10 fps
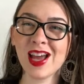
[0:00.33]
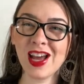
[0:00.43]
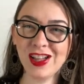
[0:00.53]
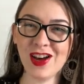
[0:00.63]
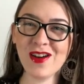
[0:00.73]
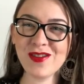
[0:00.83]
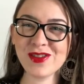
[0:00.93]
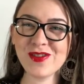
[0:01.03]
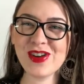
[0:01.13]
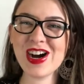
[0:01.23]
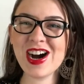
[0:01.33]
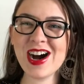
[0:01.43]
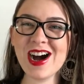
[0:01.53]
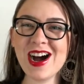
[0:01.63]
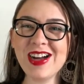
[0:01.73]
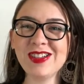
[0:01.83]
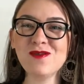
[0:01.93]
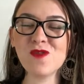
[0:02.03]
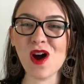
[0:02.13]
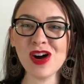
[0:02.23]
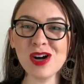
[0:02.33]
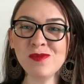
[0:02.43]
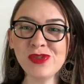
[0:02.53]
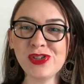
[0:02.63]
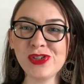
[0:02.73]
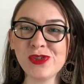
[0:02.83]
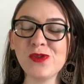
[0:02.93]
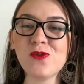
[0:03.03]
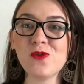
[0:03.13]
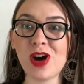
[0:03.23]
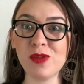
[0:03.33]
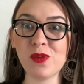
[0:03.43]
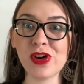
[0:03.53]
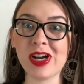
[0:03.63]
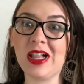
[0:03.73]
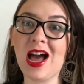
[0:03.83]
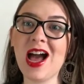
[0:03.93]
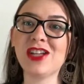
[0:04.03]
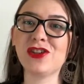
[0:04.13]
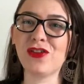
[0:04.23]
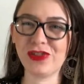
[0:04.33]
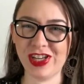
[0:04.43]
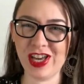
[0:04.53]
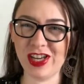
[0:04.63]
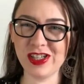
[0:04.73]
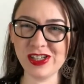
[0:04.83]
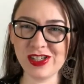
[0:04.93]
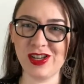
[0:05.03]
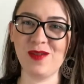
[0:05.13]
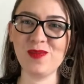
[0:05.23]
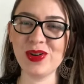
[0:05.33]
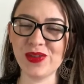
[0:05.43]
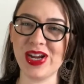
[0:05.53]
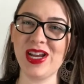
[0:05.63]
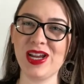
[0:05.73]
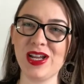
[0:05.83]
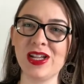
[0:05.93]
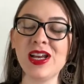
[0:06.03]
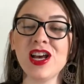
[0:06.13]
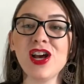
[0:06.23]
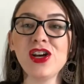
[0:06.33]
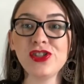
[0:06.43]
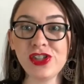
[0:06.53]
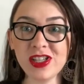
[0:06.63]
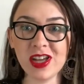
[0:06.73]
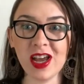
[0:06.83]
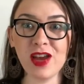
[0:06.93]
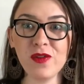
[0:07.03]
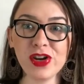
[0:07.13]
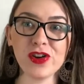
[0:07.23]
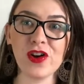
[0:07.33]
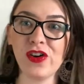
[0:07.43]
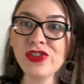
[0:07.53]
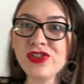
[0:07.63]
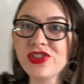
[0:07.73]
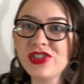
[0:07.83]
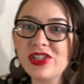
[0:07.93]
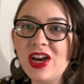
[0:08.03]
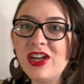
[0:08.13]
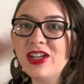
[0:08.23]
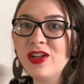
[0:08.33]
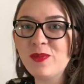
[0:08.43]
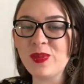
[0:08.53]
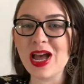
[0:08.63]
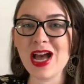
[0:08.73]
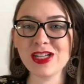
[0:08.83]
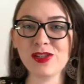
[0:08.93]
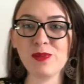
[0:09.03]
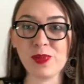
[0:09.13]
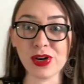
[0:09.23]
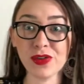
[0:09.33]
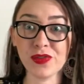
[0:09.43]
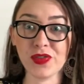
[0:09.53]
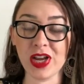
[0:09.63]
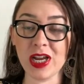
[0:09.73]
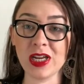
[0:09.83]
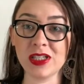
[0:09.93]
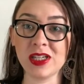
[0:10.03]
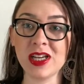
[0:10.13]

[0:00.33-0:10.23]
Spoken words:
Hello everyone! Welcome to one more class of the English Submarine. Today we are going to study the past perfect.